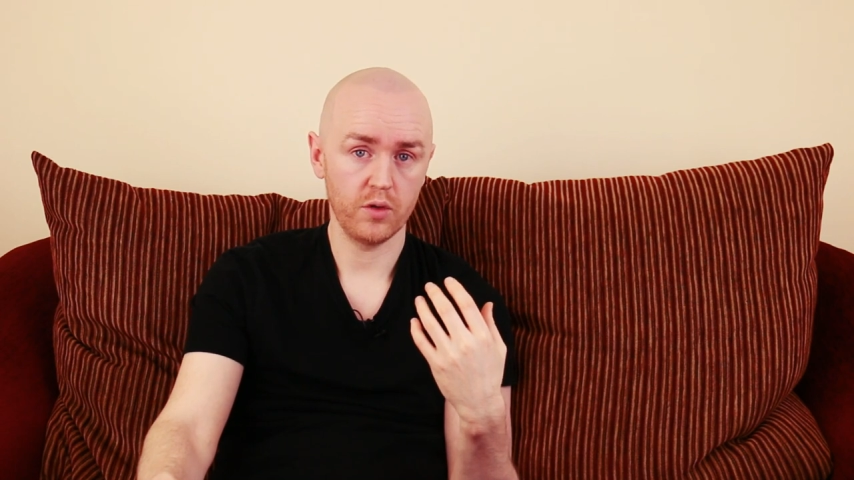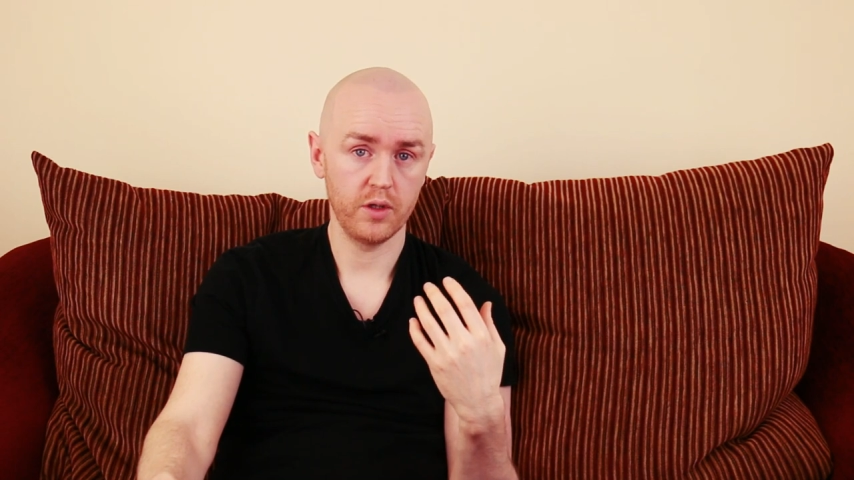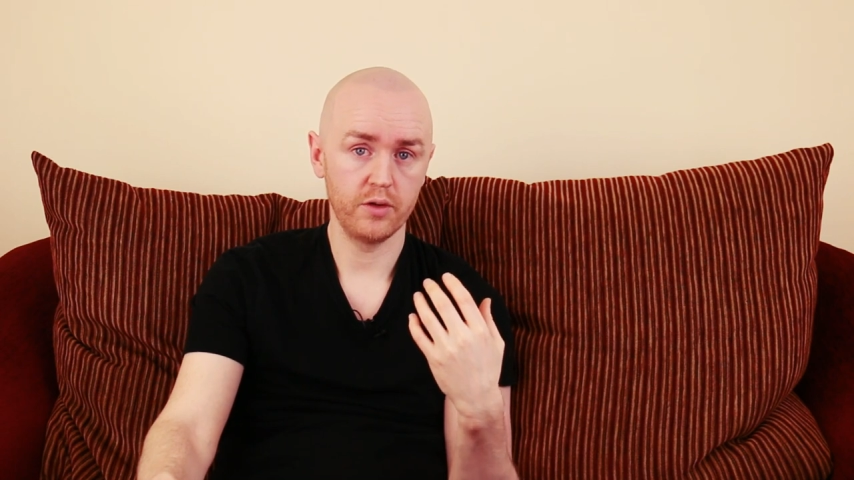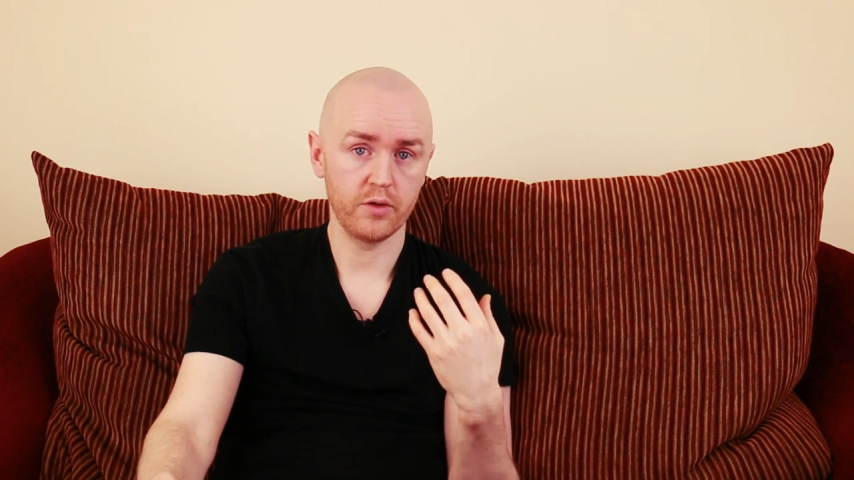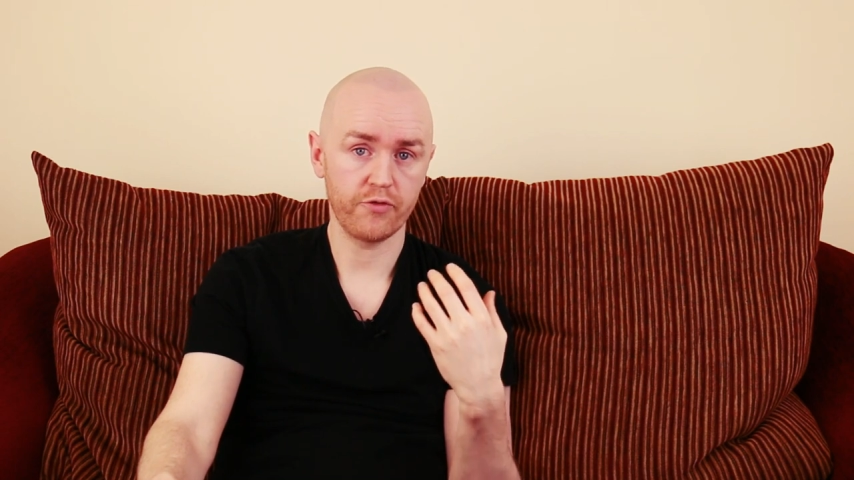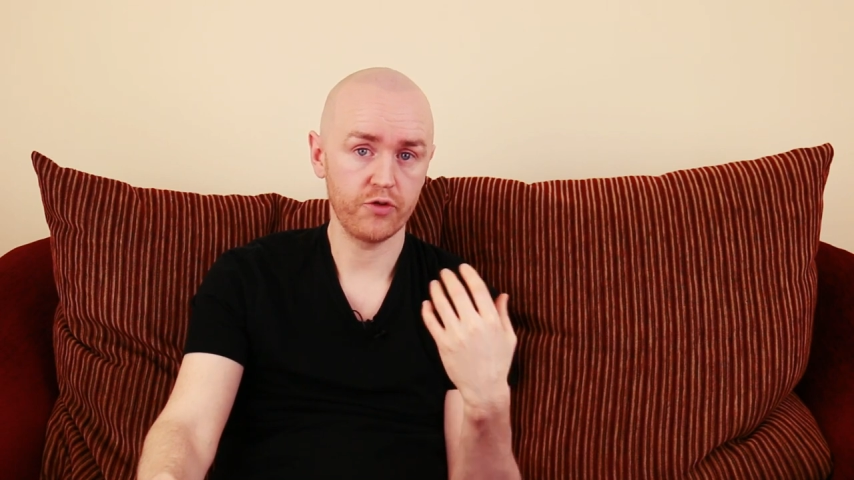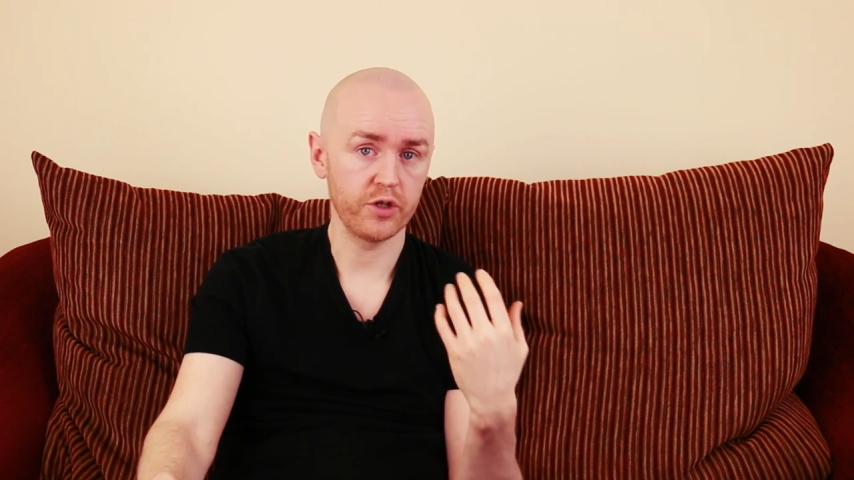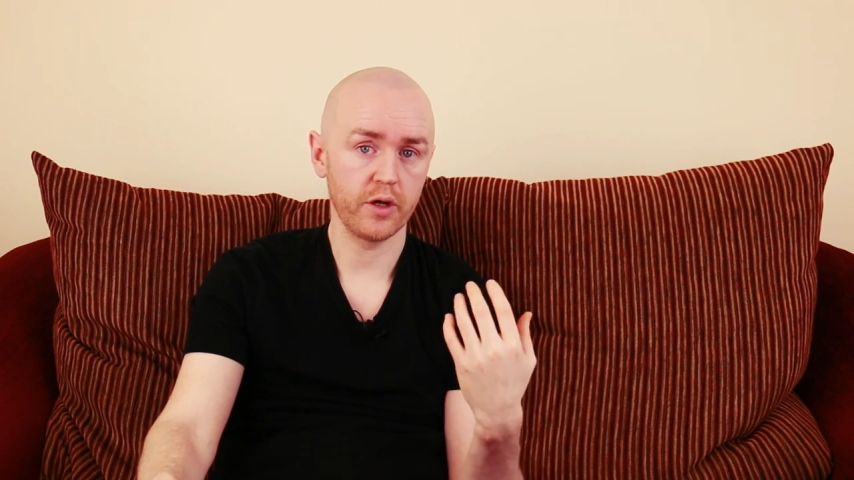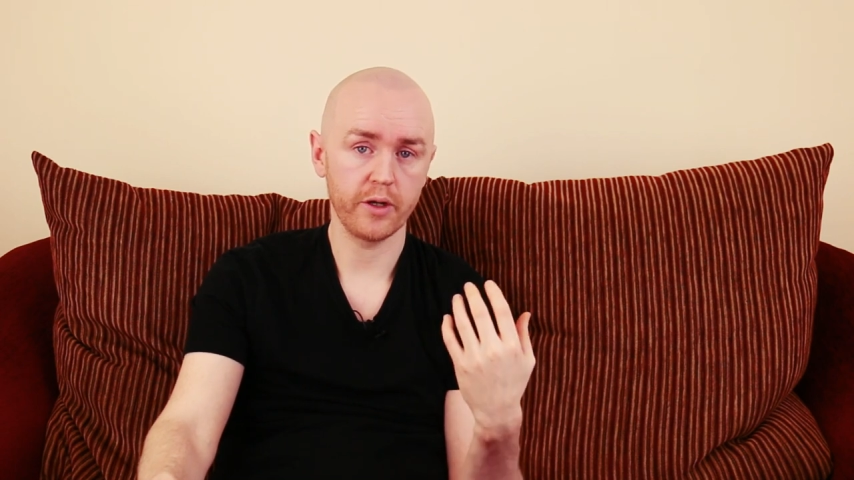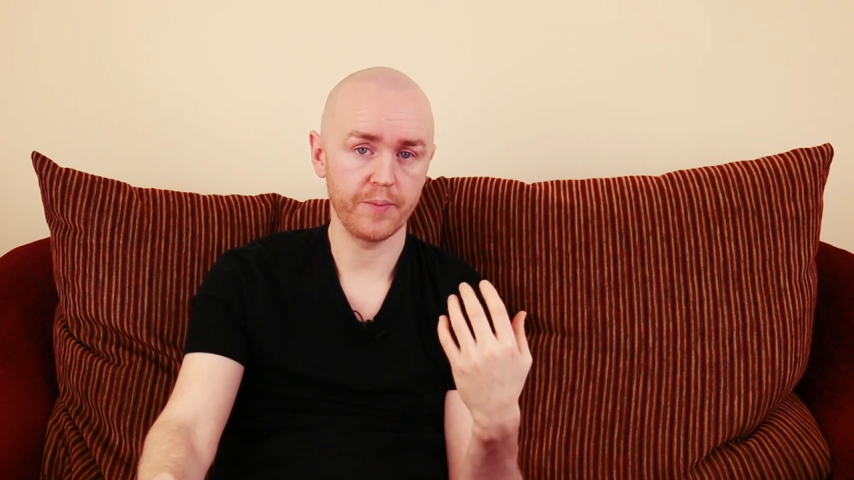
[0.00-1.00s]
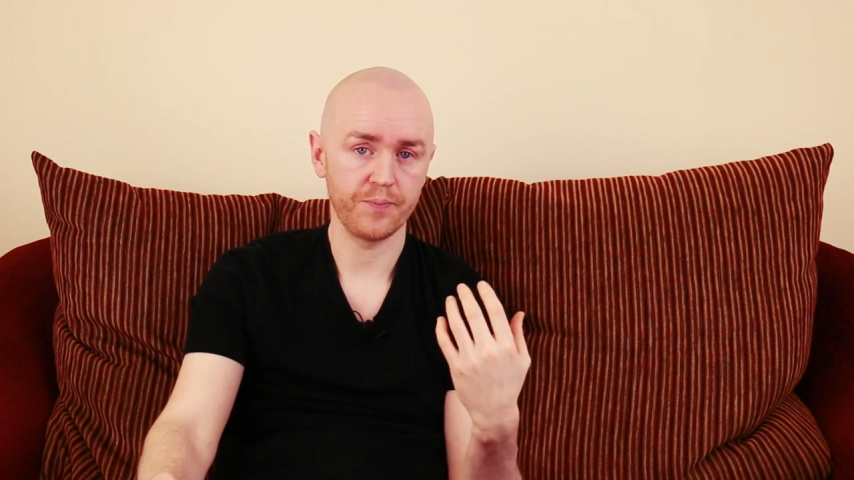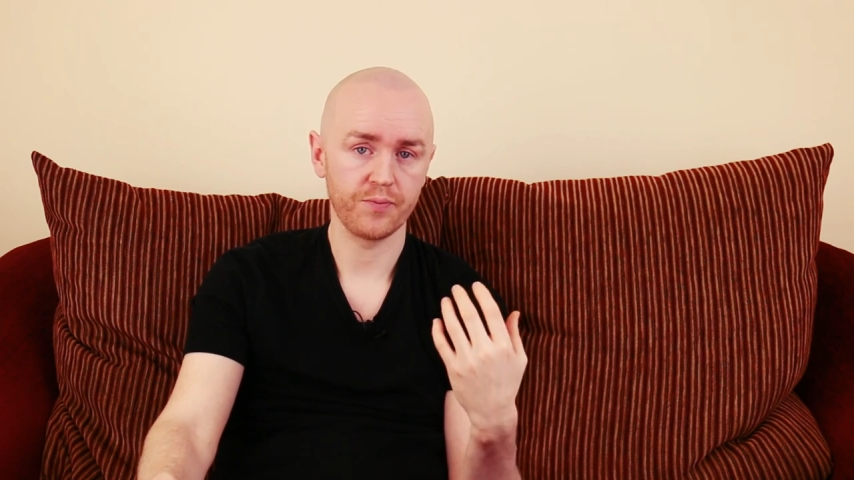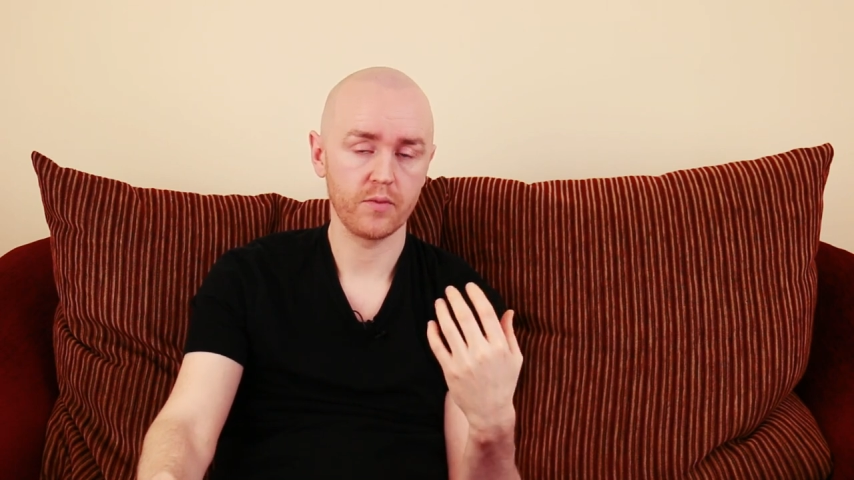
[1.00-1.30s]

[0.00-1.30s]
in their free time,